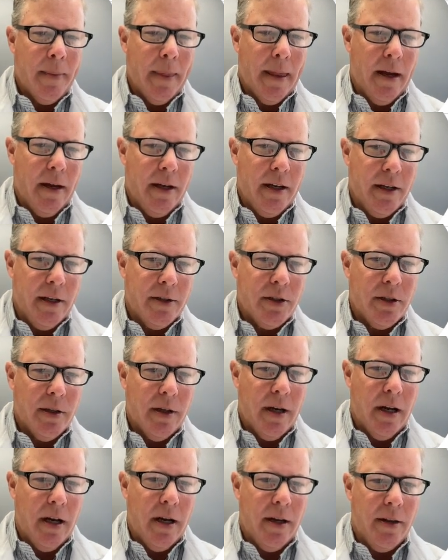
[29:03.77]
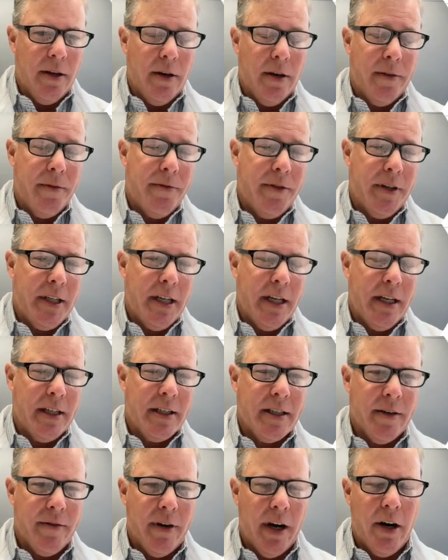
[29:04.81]
the fatigue
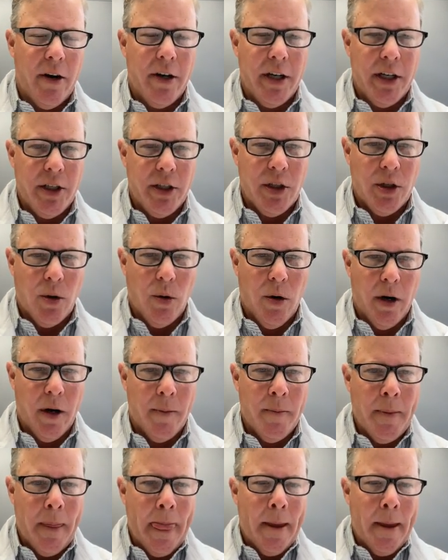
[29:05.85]
severity score.